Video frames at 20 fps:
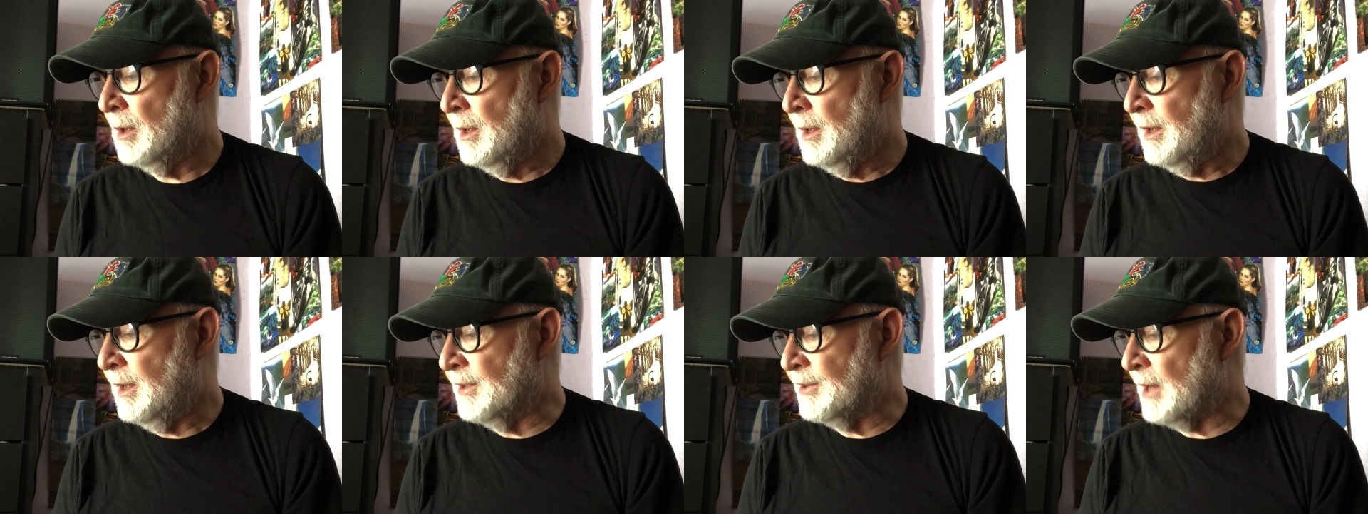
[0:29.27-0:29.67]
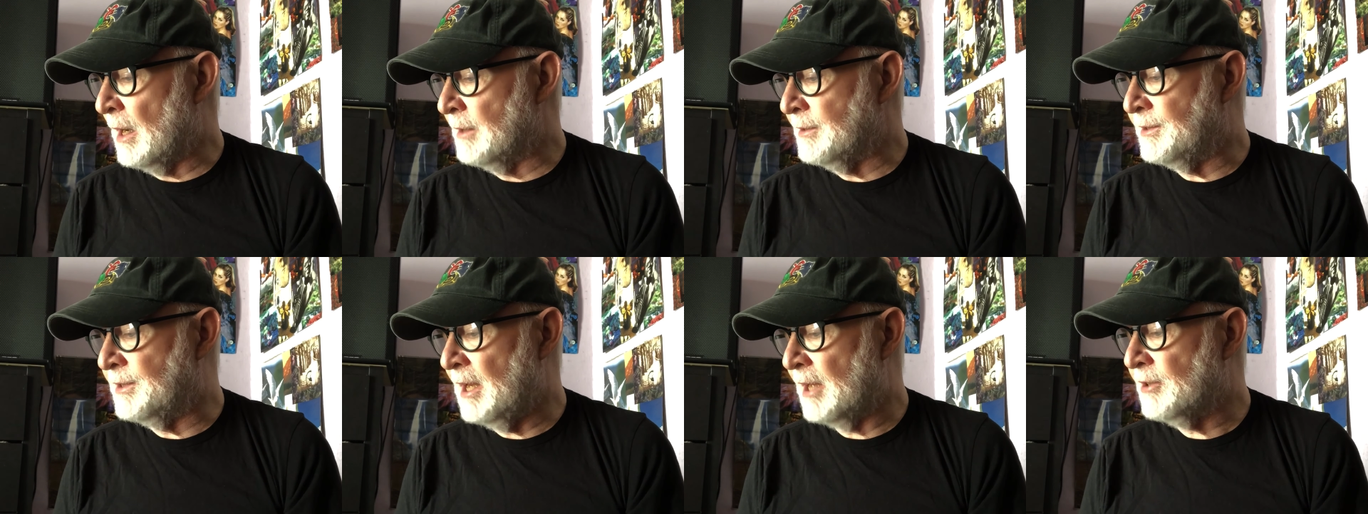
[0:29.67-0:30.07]
is our
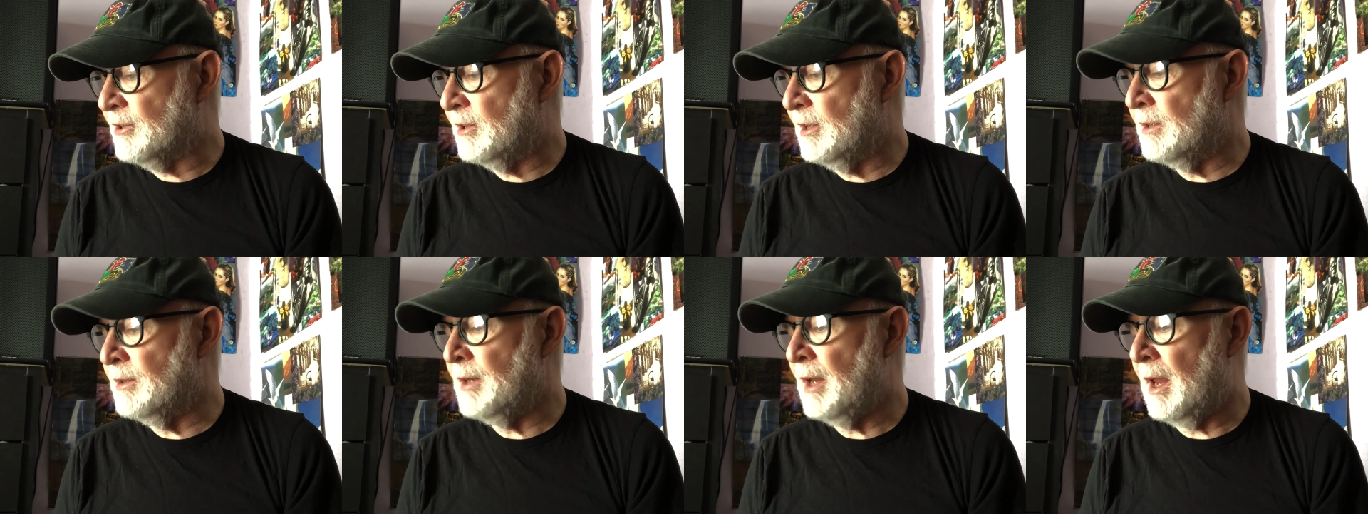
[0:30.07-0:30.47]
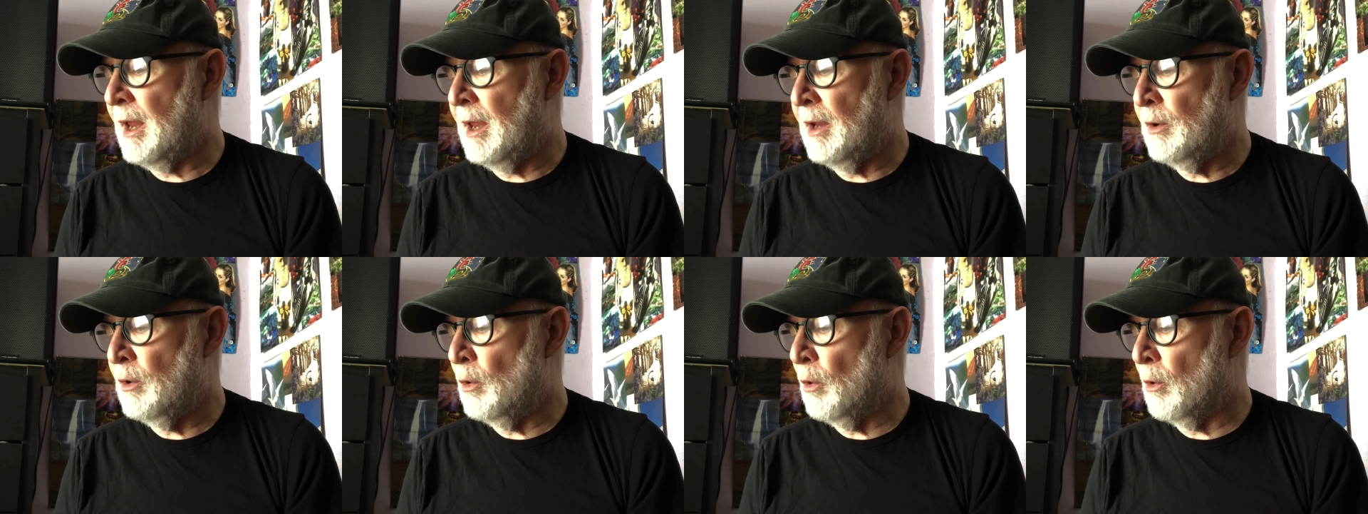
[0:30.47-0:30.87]
destined
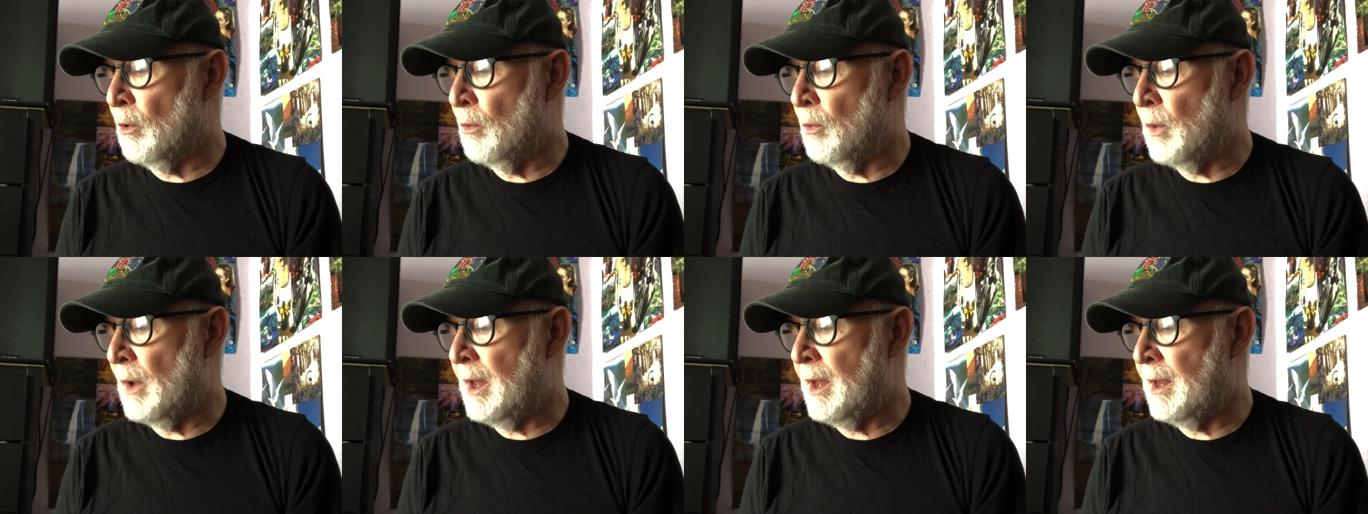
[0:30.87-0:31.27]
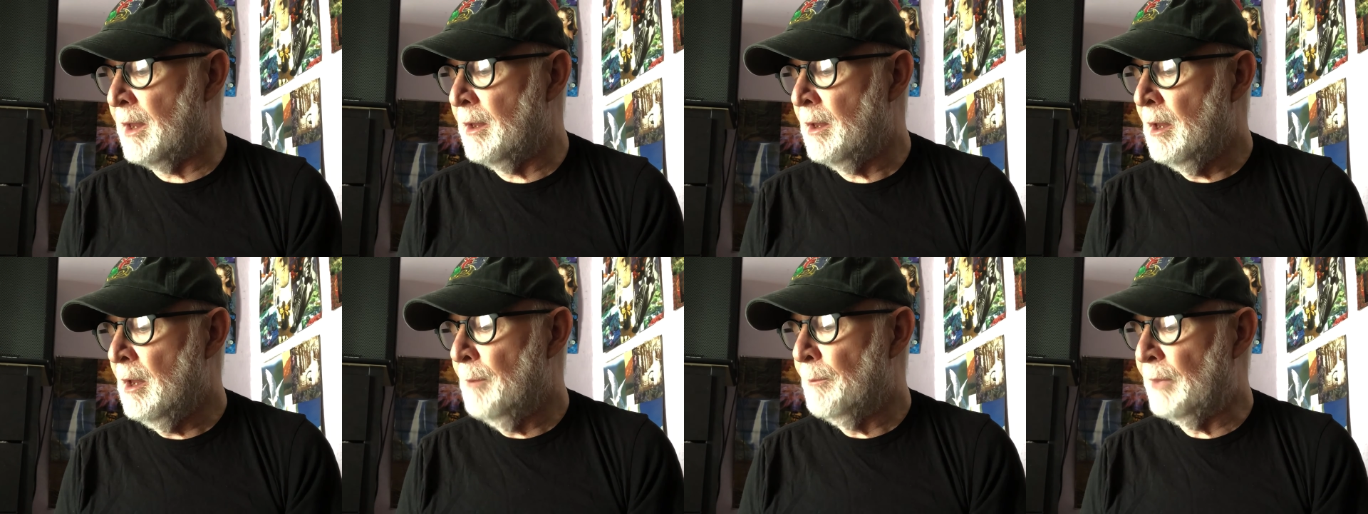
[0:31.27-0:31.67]
end or way,
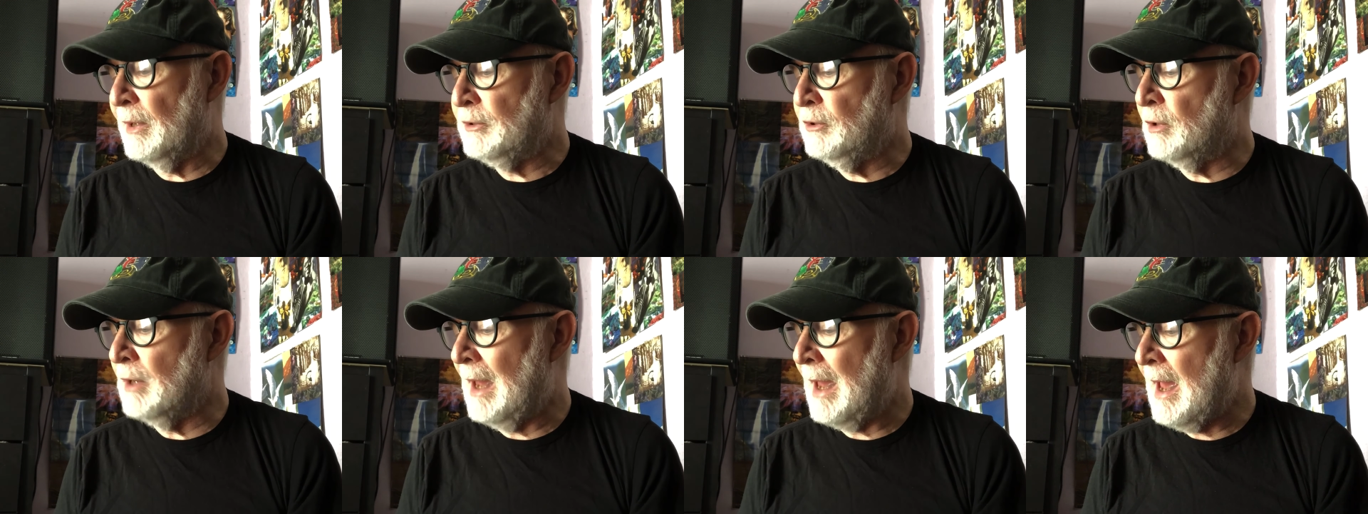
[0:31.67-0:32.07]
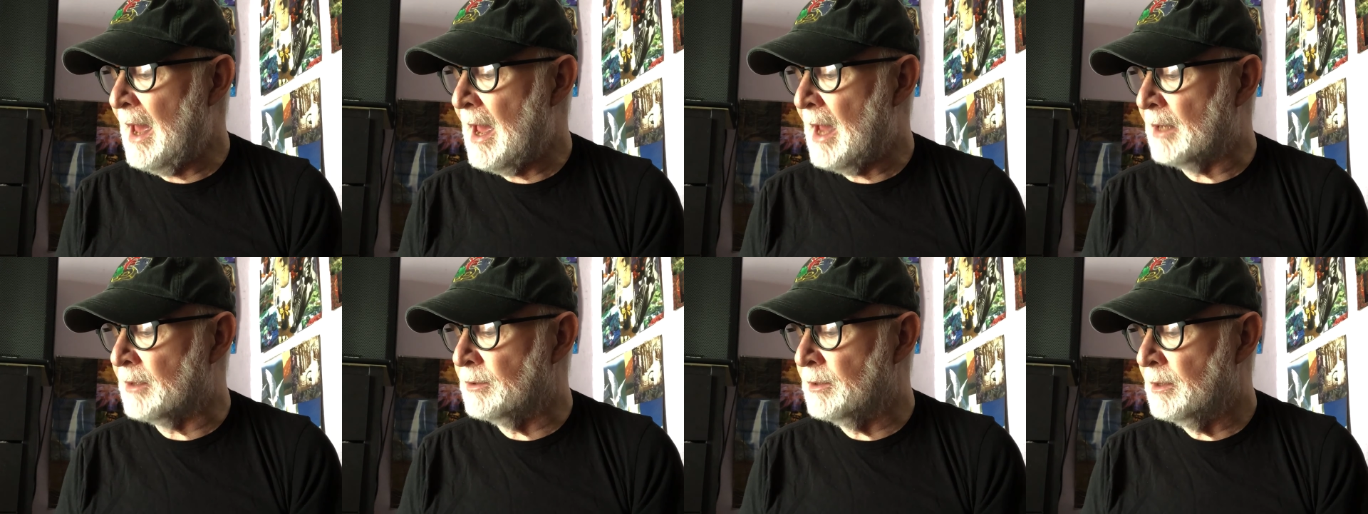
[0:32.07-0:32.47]
but to
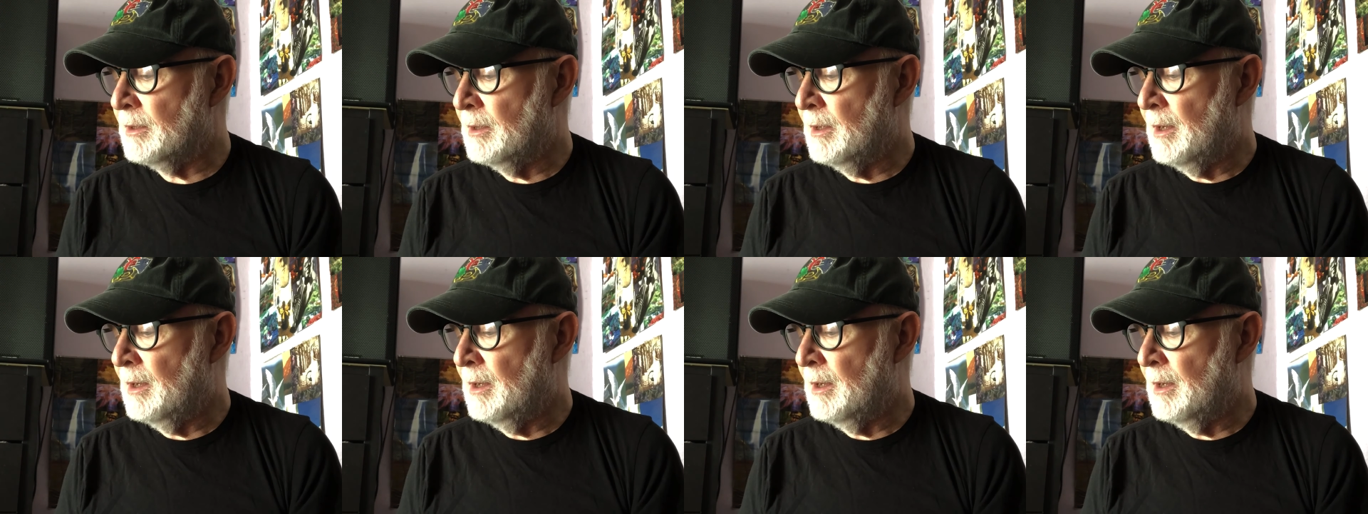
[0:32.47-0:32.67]
act,